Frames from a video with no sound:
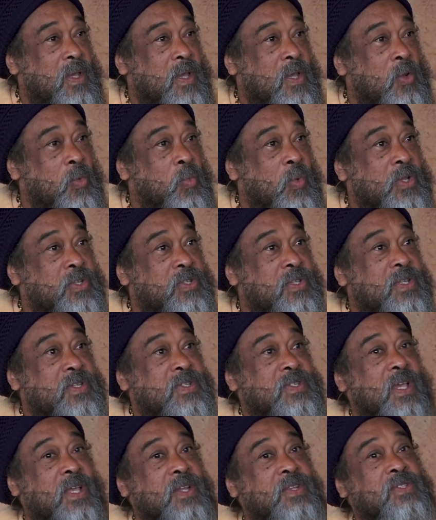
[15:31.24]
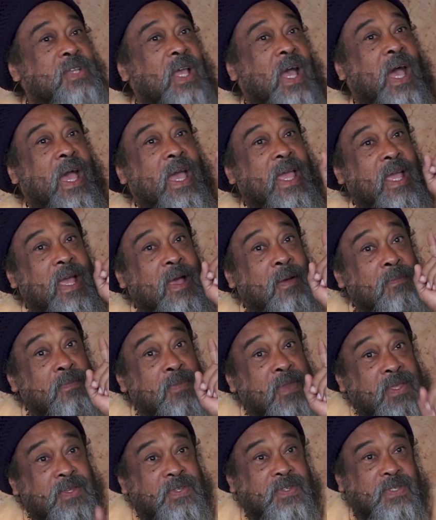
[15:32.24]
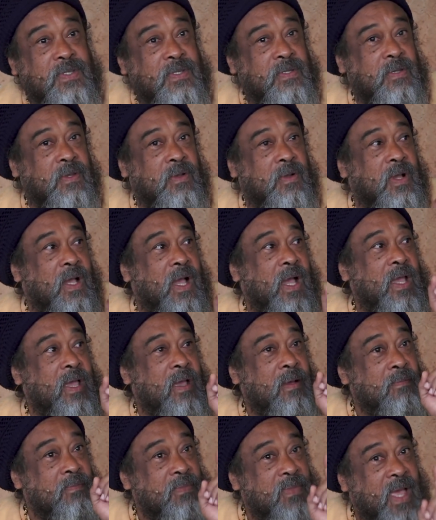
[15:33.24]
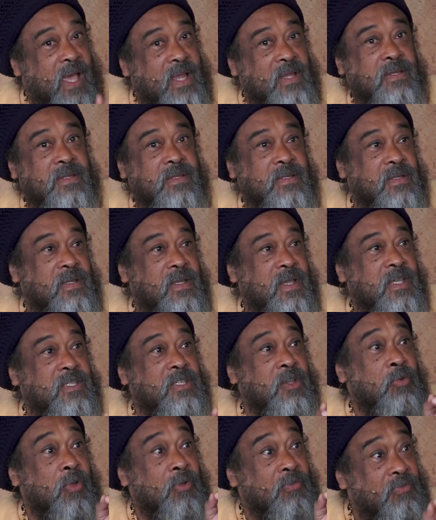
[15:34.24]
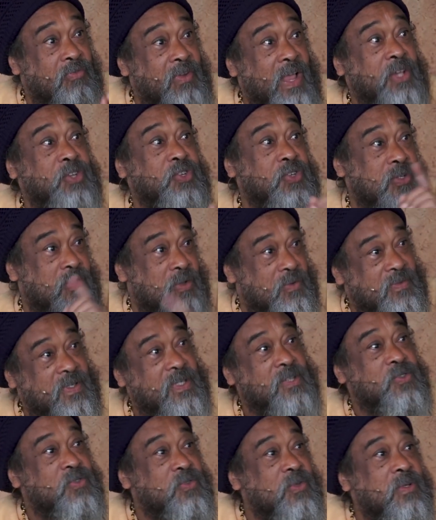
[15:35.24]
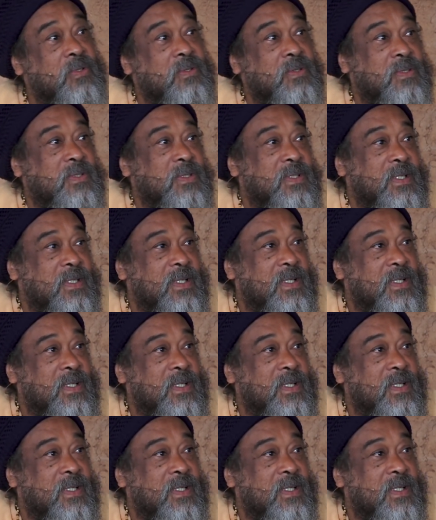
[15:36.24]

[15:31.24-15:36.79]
in which the sense I am this or I am that is a reflection of this truth,